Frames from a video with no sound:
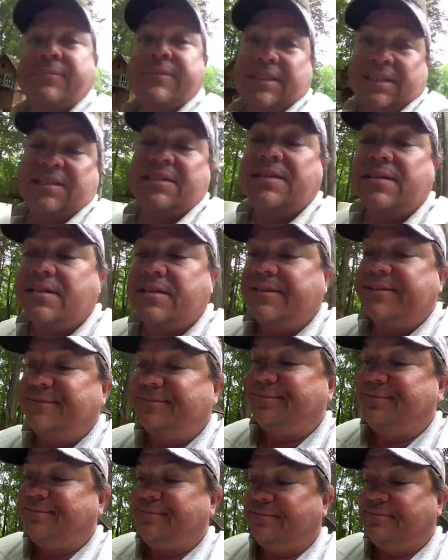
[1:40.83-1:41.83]
this is
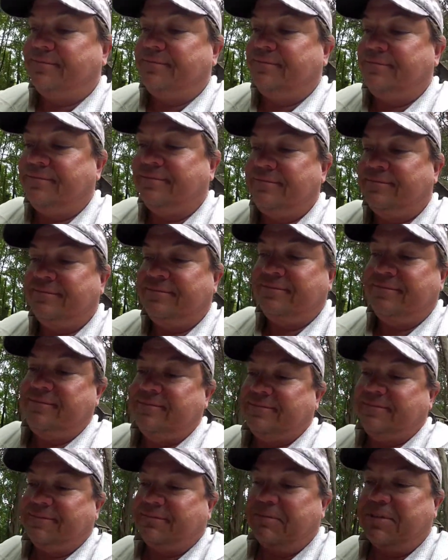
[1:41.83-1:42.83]

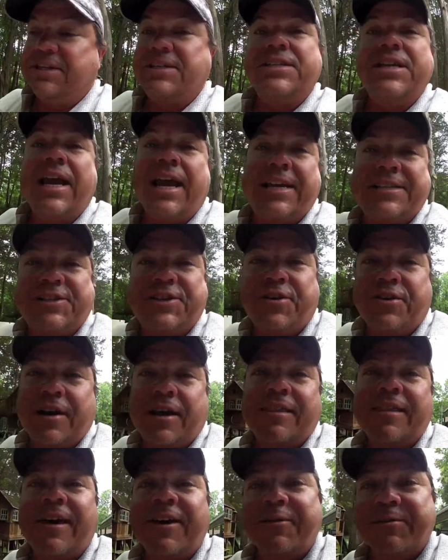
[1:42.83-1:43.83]
much nastier than I
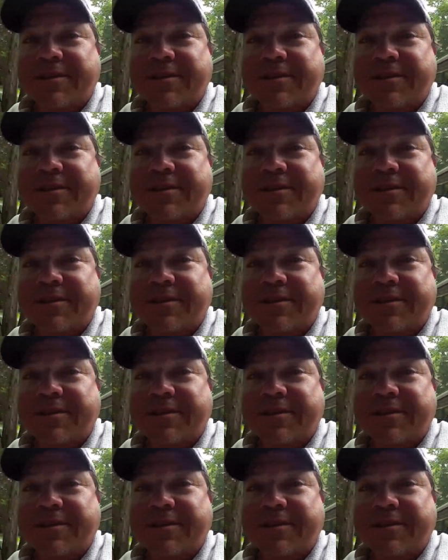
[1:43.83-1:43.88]
thought it